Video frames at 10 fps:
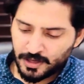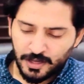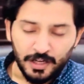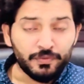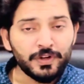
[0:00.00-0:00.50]

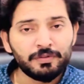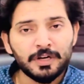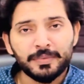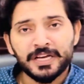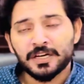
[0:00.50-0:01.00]
If he
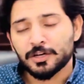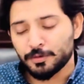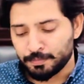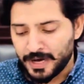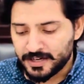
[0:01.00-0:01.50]
will make a
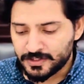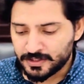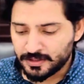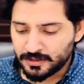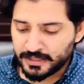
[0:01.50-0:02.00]

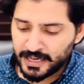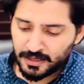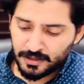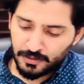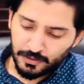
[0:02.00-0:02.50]
comparison,
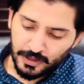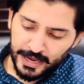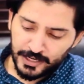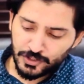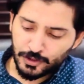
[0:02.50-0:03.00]
then
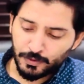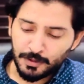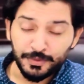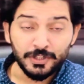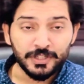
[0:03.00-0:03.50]
answer
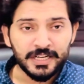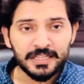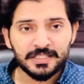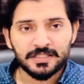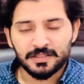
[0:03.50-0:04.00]
will be
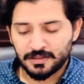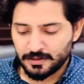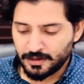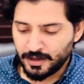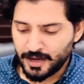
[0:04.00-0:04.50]

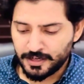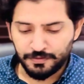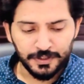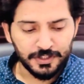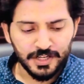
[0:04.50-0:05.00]
yes. And
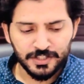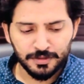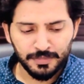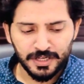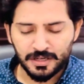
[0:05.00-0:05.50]
if he
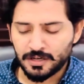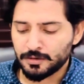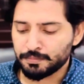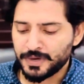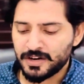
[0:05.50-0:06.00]
doesn't make a
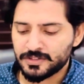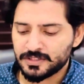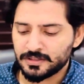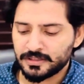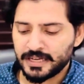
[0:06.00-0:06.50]

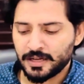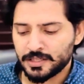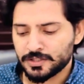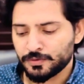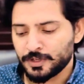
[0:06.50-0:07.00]
comparison, then
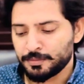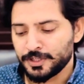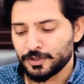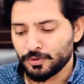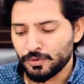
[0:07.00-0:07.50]
answer will
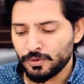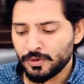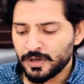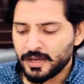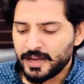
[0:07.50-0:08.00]
be
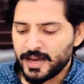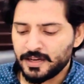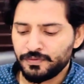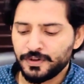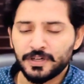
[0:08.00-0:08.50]
no.
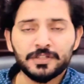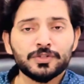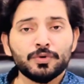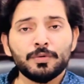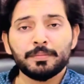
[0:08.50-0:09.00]
And if there
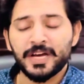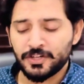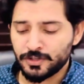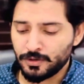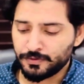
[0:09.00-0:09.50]
is no
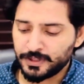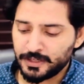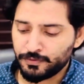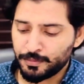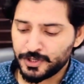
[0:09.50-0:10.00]
mention of the
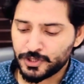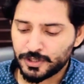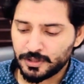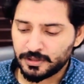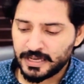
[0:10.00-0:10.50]

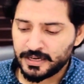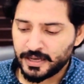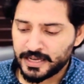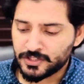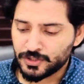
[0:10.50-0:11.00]
information, then
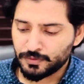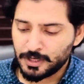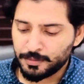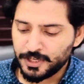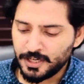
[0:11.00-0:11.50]
answer
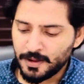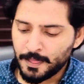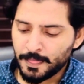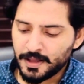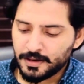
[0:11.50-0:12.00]
will be
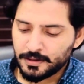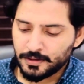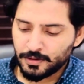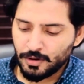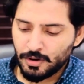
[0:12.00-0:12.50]

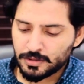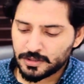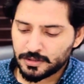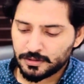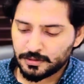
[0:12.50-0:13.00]

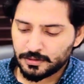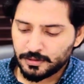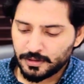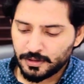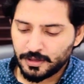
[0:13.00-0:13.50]
not
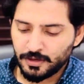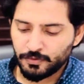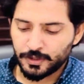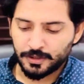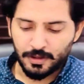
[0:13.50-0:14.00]

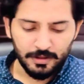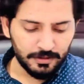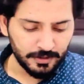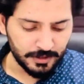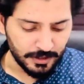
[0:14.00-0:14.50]
given.
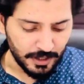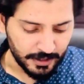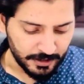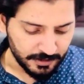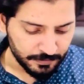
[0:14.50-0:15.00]

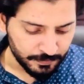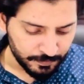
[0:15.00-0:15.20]
39.